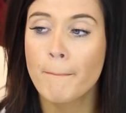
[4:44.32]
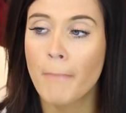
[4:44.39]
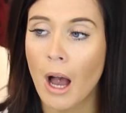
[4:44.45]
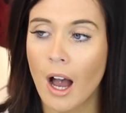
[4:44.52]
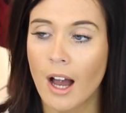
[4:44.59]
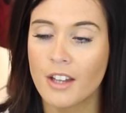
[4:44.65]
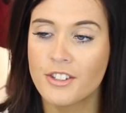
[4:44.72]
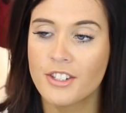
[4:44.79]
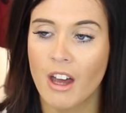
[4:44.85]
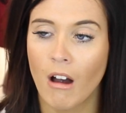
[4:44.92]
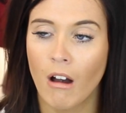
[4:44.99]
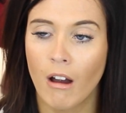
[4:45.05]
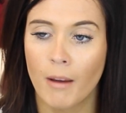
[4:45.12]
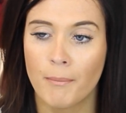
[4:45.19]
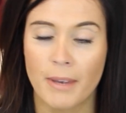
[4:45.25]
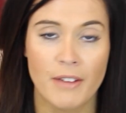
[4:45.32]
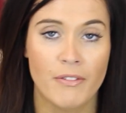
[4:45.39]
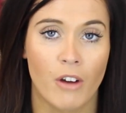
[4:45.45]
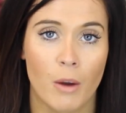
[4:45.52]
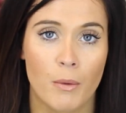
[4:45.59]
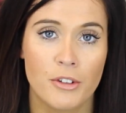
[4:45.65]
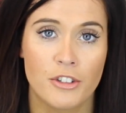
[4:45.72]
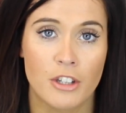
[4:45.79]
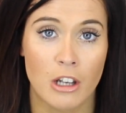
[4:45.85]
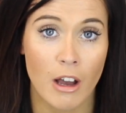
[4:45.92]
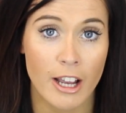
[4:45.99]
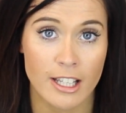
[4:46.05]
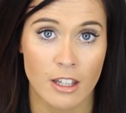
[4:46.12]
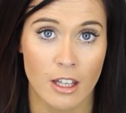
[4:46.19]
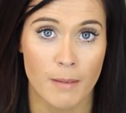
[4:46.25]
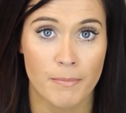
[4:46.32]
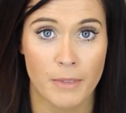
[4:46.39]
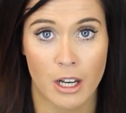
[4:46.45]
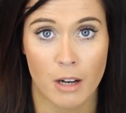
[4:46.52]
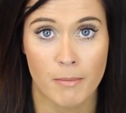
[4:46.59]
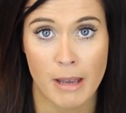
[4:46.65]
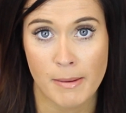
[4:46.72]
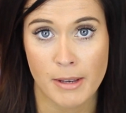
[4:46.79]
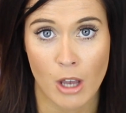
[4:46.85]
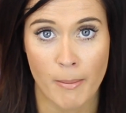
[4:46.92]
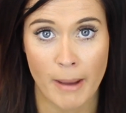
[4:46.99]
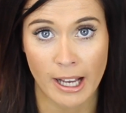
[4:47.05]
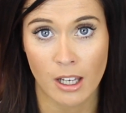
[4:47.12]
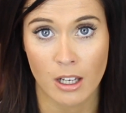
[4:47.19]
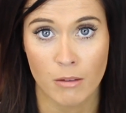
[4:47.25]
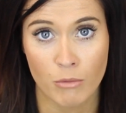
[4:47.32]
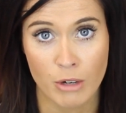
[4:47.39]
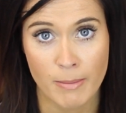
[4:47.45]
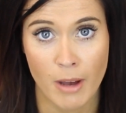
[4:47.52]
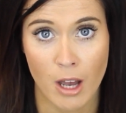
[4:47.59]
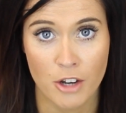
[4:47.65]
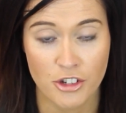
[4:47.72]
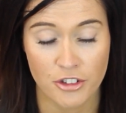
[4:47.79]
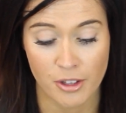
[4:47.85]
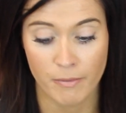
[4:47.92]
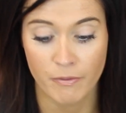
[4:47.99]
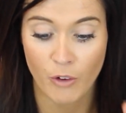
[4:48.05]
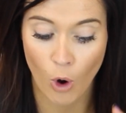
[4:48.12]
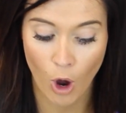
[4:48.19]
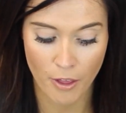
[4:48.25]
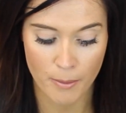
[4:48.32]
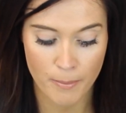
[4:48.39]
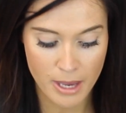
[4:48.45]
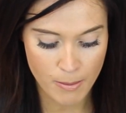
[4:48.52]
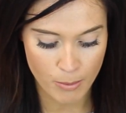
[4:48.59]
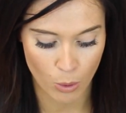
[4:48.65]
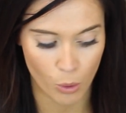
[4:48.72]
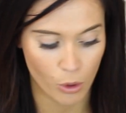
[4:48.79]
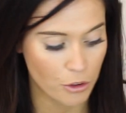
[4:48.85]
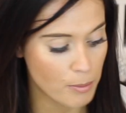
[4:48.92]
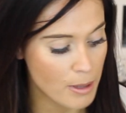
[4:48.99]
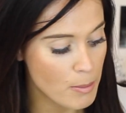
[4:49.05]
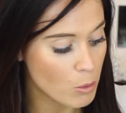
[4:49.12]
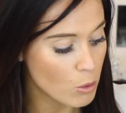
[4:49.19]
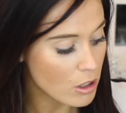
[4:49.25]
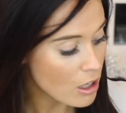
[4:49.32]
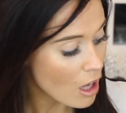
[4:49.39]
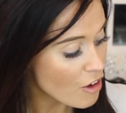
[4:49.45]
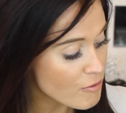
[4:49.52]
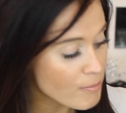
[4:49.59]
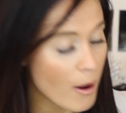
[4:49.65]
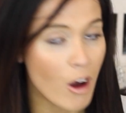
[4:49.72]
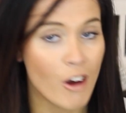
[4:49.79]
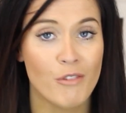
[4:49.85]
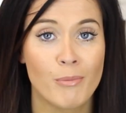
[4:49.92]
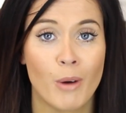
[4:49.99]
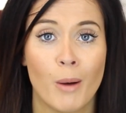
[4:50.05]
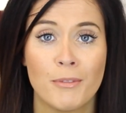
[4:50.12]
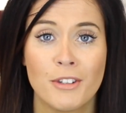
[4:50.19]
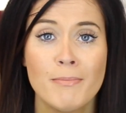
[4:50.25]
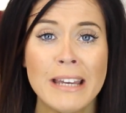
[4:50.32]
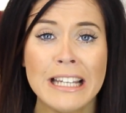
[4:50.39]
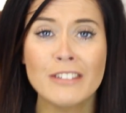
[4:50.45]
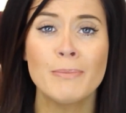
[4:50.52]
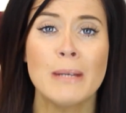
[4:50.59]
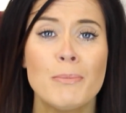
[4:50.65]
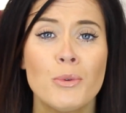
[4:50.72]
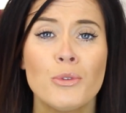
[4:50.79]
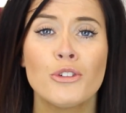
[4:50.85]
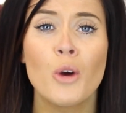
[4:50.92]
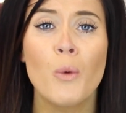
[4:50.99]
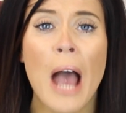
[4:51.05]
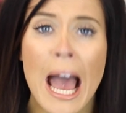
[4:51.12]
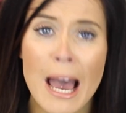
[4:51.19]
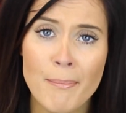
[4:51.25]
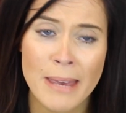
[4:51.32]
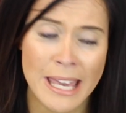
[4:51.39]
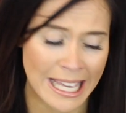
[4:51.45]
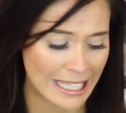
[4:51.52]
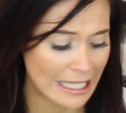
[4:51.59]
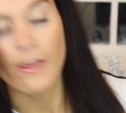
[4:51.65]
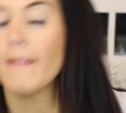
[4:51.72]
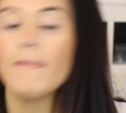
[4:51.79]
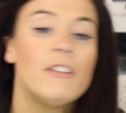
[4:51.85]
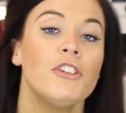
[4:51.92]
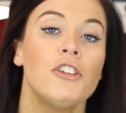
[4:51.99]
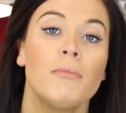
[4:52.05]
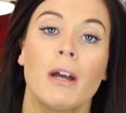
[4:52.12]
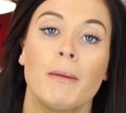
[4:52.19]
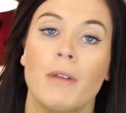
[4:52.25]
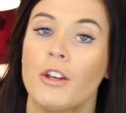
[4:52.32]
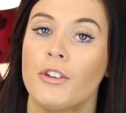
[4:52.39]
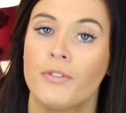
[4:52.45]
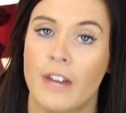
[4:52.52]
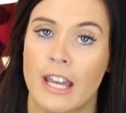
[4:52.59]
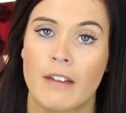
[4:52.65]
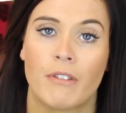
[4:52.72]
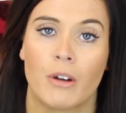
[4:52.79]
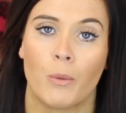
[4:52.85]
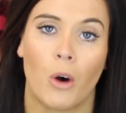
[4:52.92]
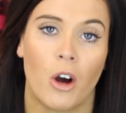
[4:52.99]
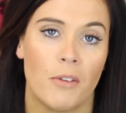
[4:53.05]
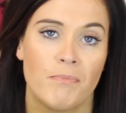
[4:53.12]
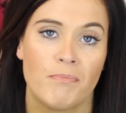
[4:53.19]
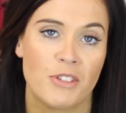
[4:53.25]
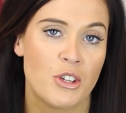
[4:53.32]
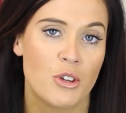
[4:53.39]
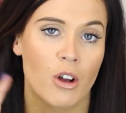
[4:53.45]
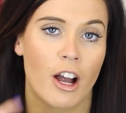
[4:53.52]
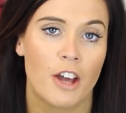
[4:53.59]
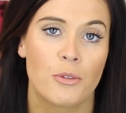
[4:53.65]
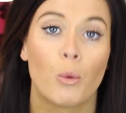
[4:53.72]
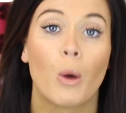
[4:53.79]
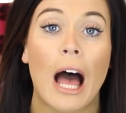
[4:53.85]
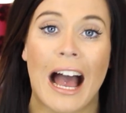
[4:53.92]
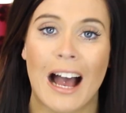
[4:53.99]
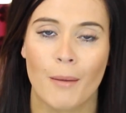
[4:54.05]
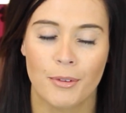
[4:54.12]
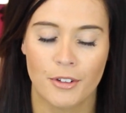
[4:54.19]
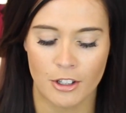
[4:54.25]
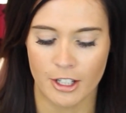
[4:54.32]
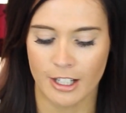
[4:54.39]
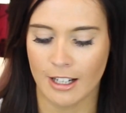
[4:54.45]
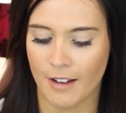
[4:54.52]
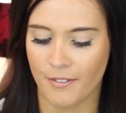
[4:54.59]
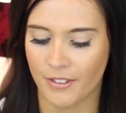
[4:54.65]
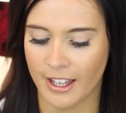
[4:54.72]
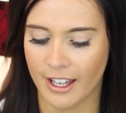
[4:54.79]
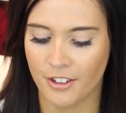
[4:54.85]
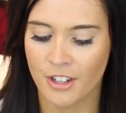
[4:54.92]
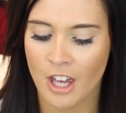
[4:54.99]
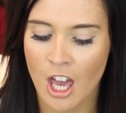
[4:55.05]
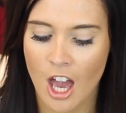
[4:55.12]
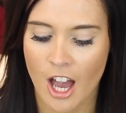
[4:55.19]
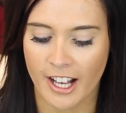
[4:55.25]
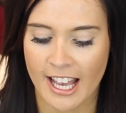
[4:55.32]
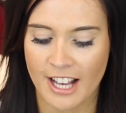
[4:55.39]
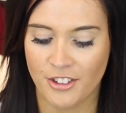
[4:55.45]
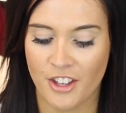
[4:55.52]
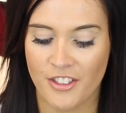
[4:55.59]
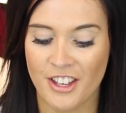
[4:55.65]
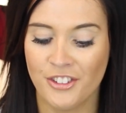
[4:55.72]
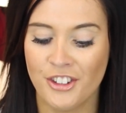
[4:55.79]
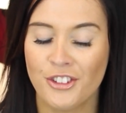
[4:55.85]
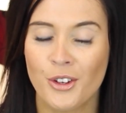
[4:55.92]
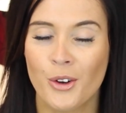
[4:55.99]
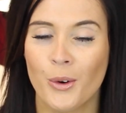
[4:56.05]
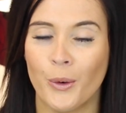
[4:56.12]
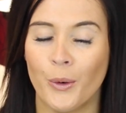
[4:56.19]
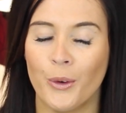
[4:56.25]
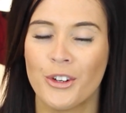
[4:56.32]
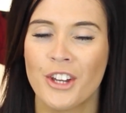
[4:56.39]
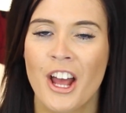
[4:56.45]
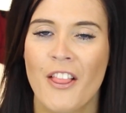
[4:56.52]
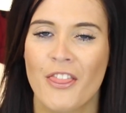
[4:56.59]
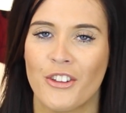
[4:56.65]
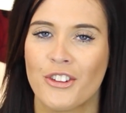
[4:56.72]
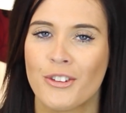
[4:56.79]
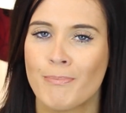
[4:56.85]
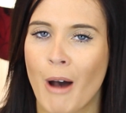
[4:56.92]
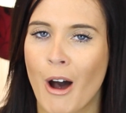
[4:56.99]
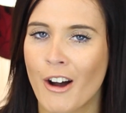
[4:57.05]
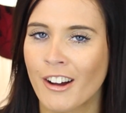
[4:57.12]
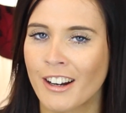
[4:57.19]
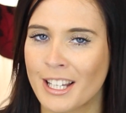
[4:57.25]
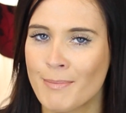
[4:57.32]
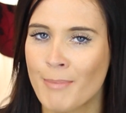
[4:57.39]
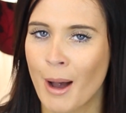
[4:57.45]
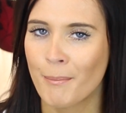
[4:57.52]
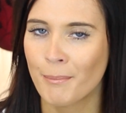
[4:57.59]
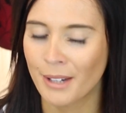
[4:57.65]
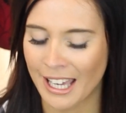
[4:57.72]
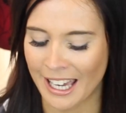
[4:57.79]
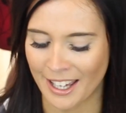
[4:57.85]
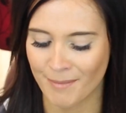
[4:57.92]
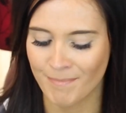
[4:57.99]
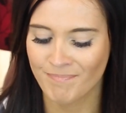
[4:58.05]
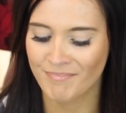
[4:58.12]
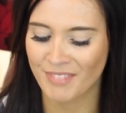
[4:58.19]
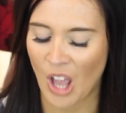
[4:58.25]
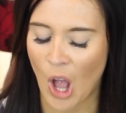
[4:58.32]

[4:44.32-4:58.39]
But if I was to like them, then I'd maybe go back in and repurchase them for other people because people love bath bombs. It makes people so happy. Then this is my most favourite one. You guys will absolutely love this. Okay, so this is called the Sparkly Pumpkin.